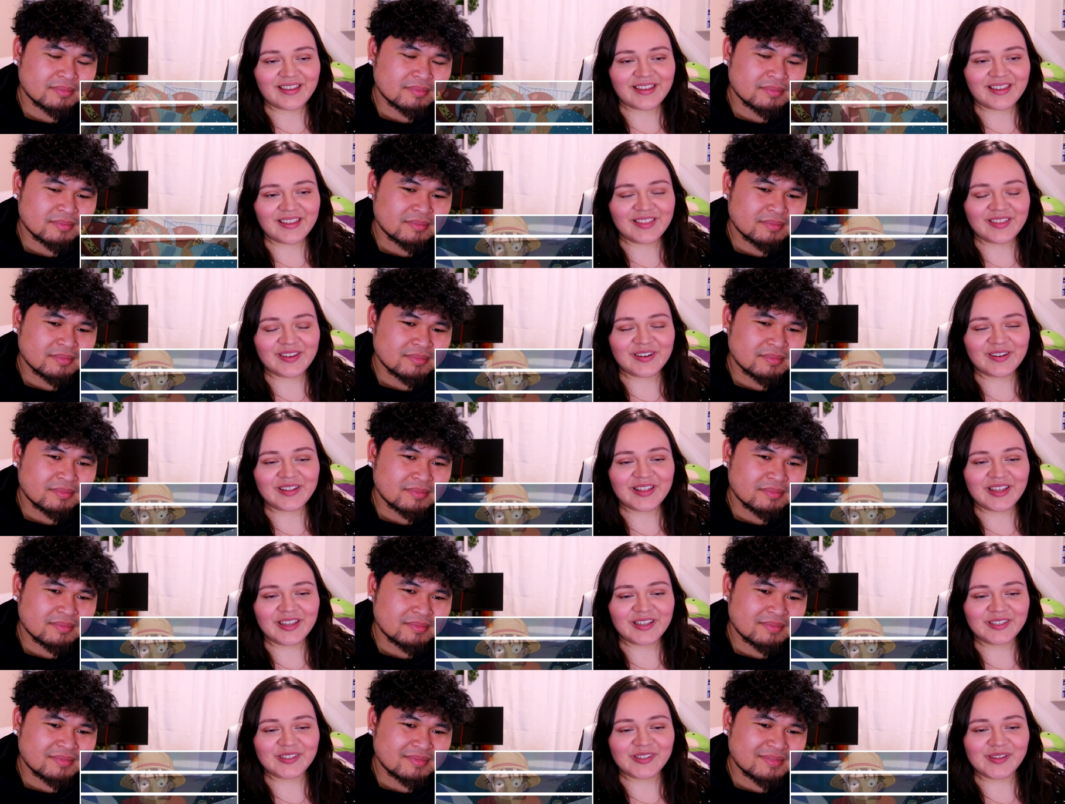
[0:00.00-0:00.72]
Speaker 1: And
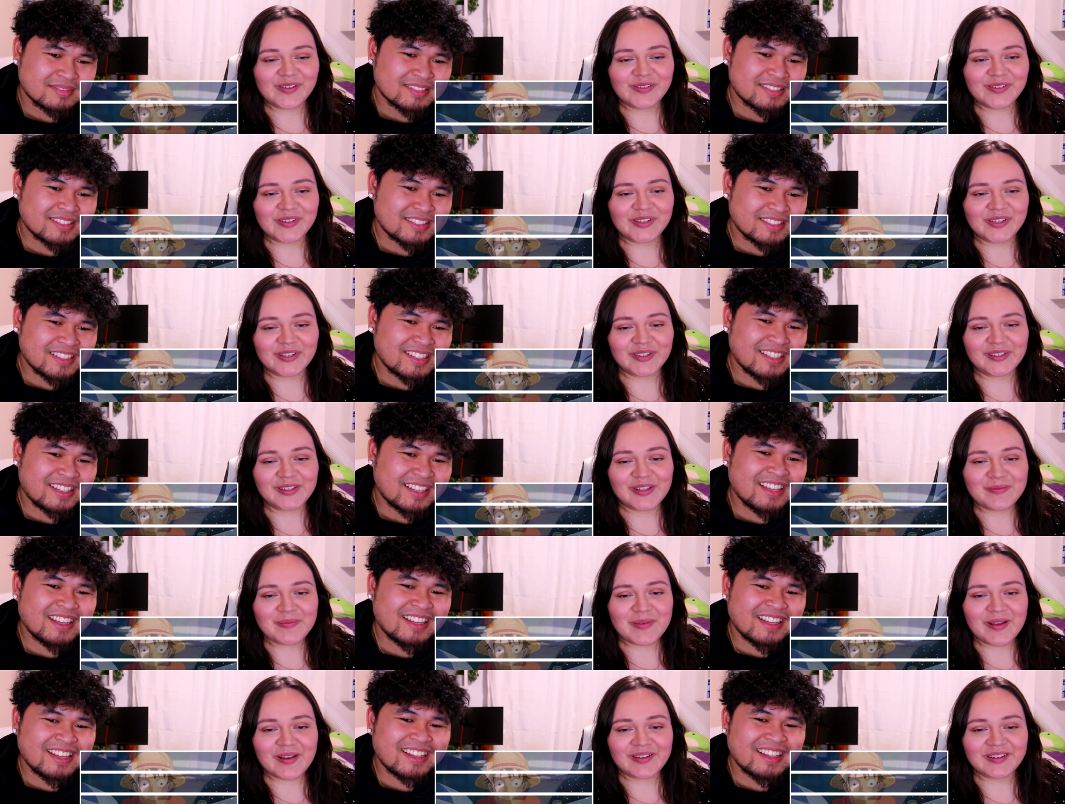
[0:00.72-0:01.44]
they're like so
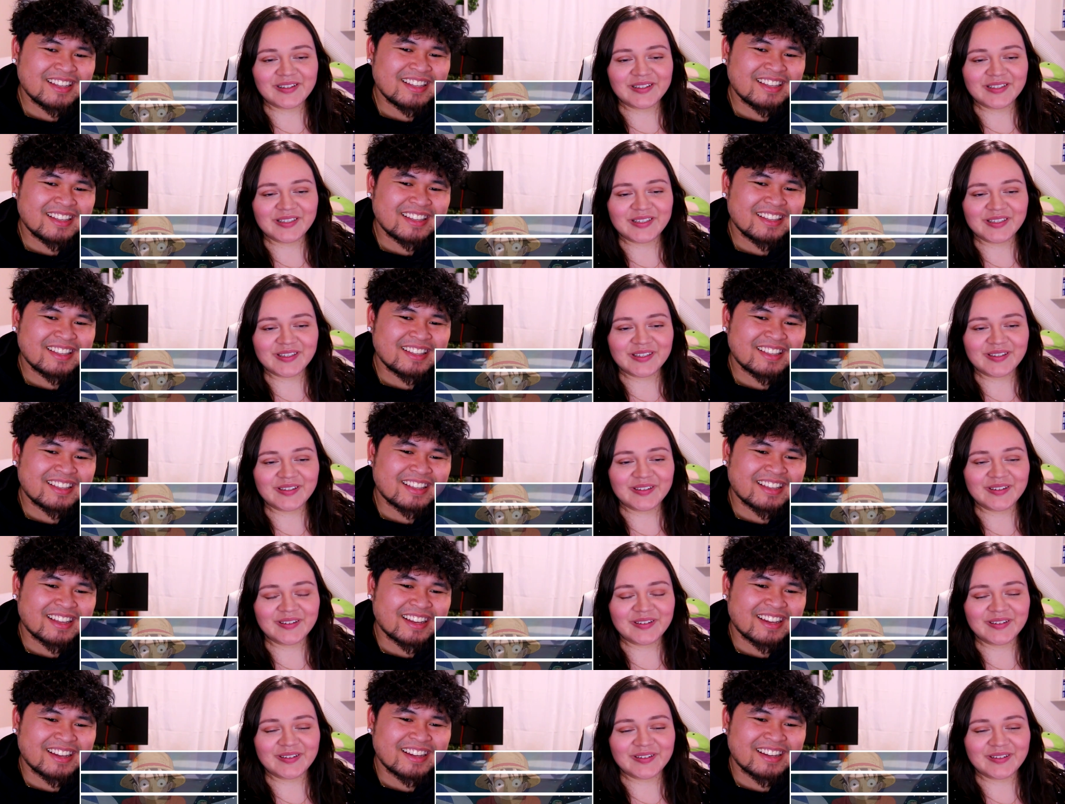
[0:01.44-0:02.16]
chill about it too.
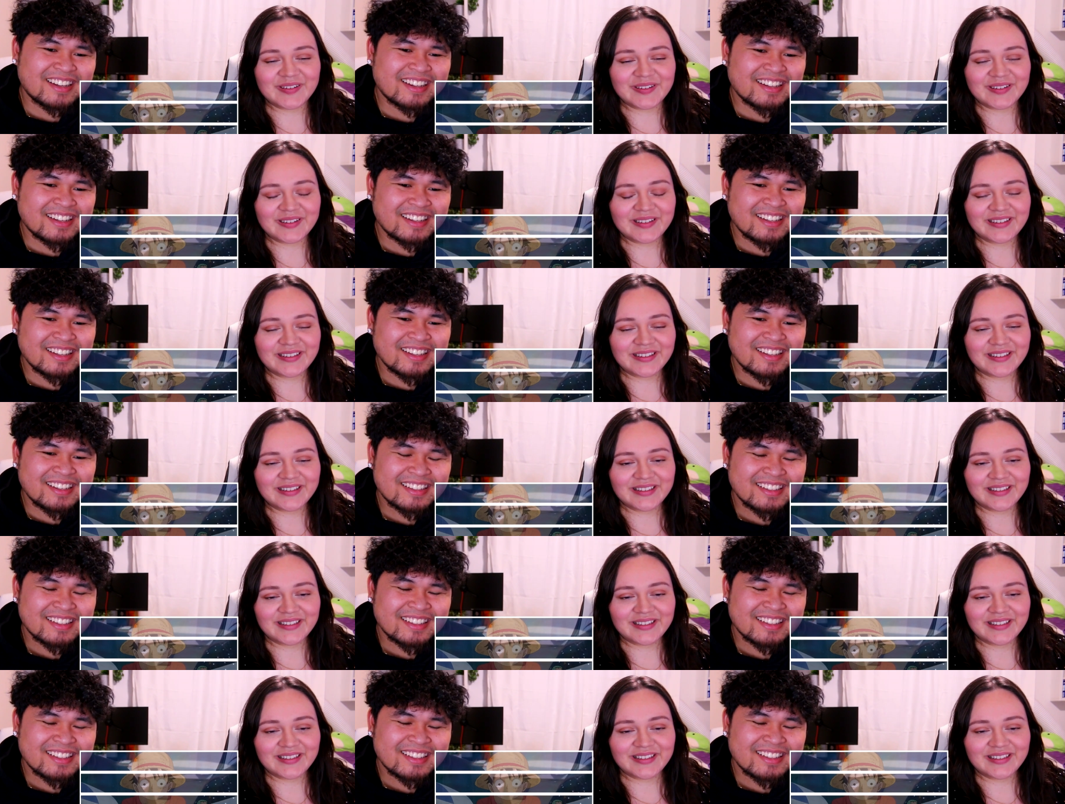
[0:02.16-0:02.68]
Yeah.